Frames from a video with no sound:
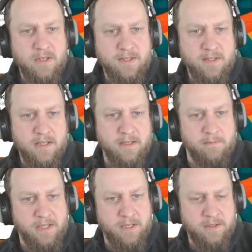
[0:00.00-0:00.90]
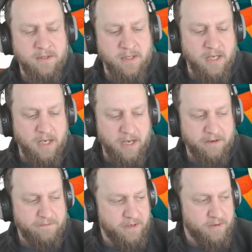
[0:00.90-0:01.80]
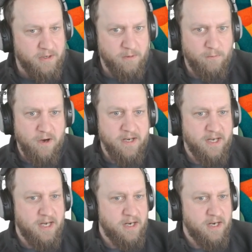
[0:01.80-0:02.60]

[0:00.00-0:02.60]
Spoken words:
this a little bit and figure out what are